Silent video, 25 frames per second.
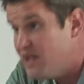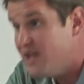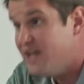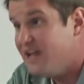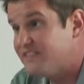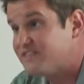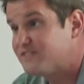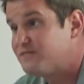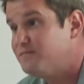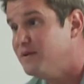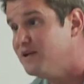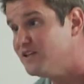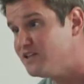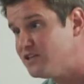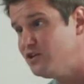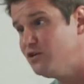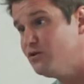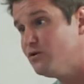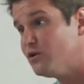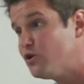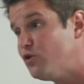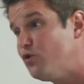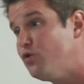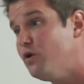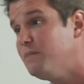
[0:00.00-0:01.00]
It's meant
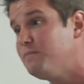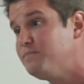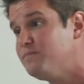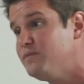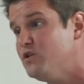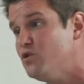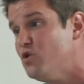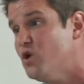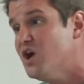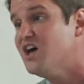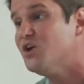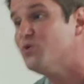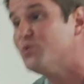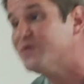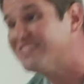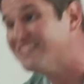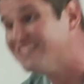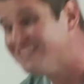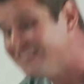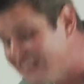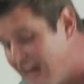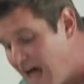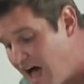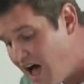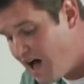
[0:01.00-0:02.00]
to equip you with
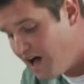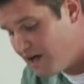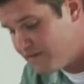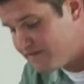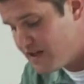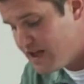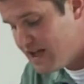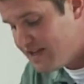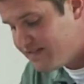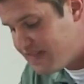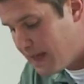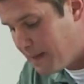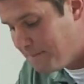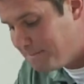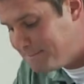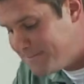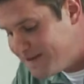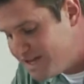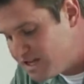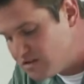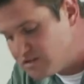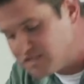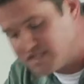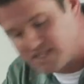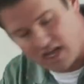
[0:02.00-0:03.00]
love that
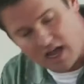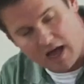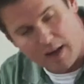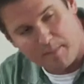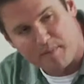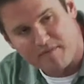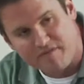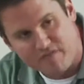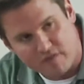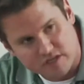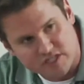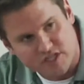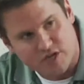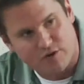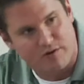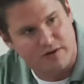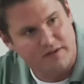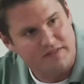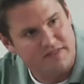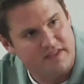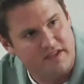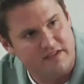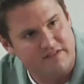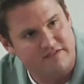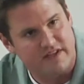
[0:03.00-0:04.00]
builds up, 1
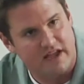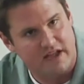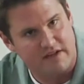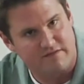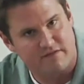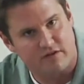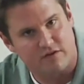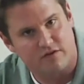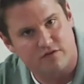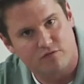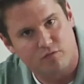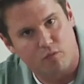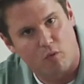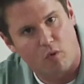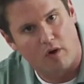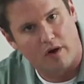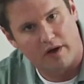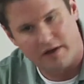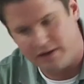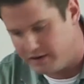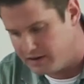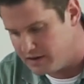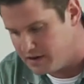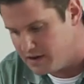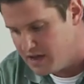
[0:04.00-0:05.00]
Corinthians 8 verse
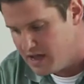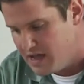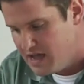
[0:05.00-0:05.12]
1.